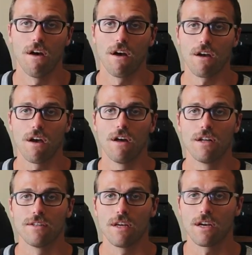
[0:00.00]
I
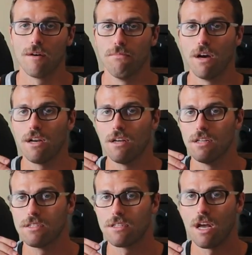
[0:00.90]
gotta take a bite of
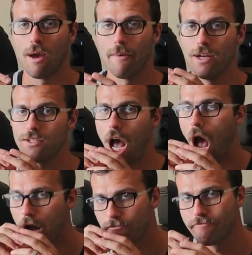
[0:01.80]
this sandwich.
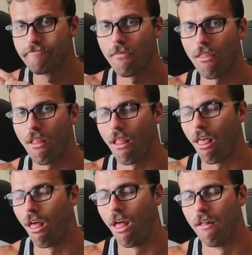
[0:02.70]

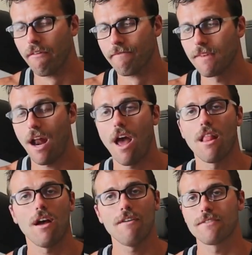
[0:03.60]
And I
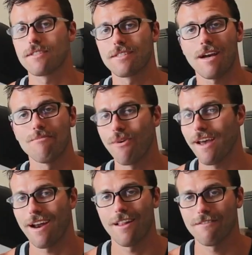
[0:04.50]
love the Subway
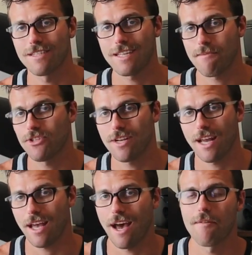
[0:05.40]
and I love the sandwich that
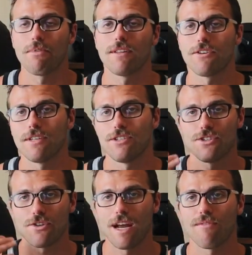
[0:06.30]
I got, but literally
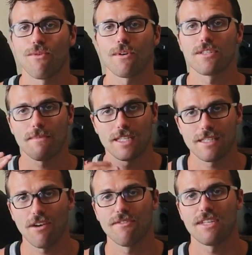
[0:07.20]
just trying to force
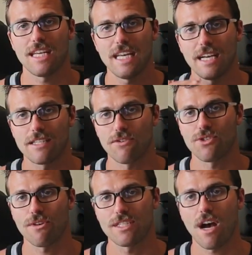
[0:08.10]
myself to eat because I was
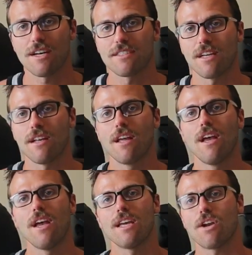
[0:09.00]
so exhausted.
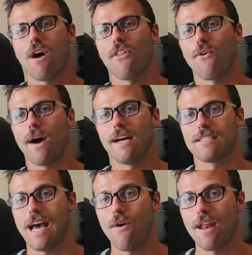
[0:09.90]

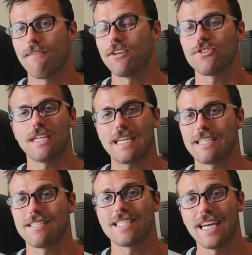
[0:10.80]
Otherwise I would eventually
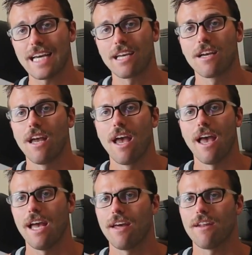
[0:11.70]
get sick.
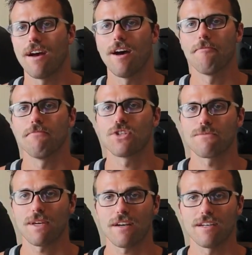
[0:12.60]
And
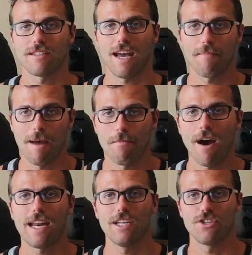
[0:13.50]
just because my
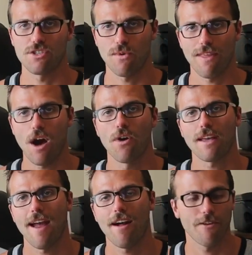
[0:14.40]
body is just without
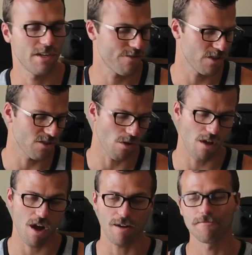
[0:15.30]
calories for so
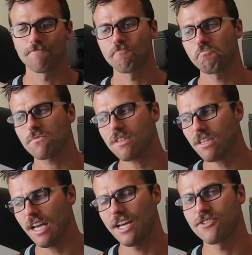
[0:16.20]
long.
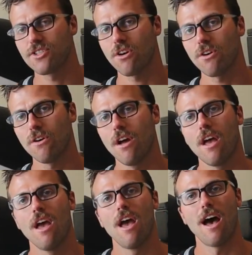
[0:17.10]
And so
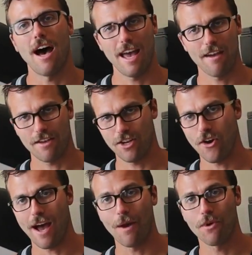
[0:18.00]

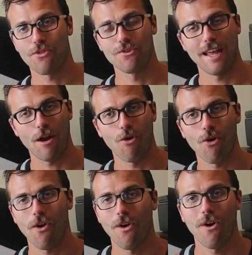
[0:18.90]
I went through that
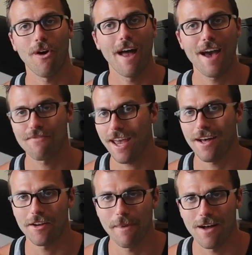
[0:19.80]
whole half
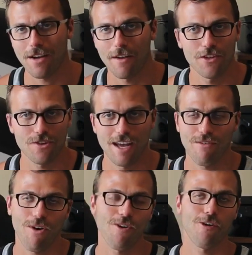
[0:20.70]
gallon of milk on the drive
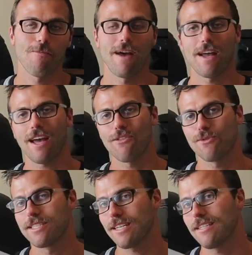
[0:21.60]
home. I got
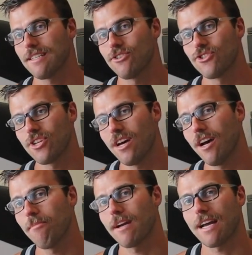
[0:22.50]
through a 6-inch
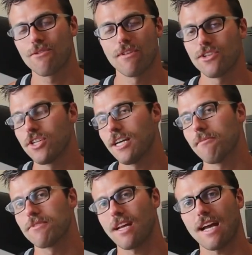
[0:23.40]
sub, I got through the
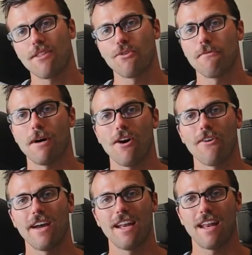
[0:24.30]
chips, I got through a
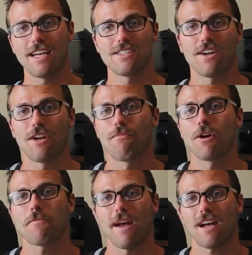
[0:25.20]
Powerade, and I started to
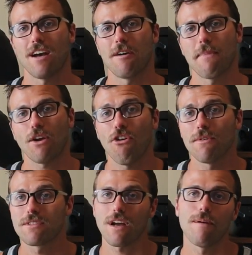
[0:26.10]
perk back up. My goal
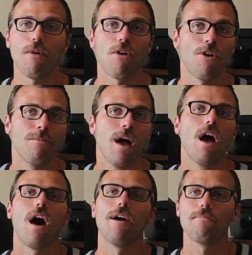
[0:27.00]
was to come home,
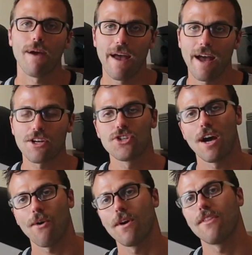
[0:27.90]
unpack,
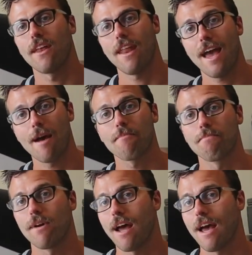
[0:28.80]
shower, and then nap, but